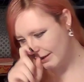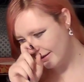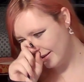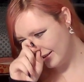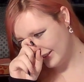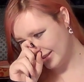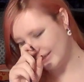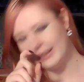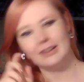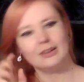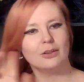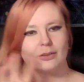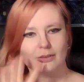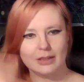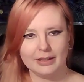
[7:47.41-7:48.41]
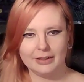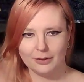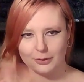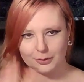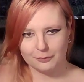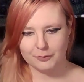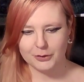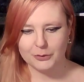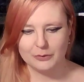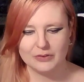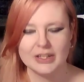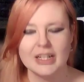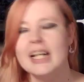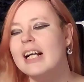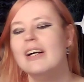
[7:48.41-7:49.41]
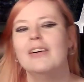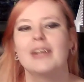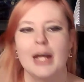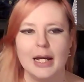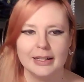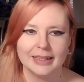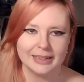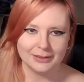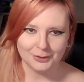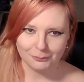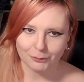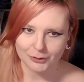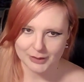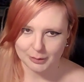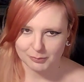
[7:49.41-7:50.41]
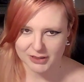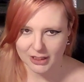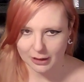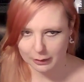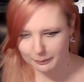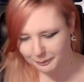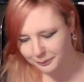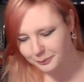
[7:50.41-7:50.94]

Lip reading: and then I got confused. Okay, and then you've got Team Star,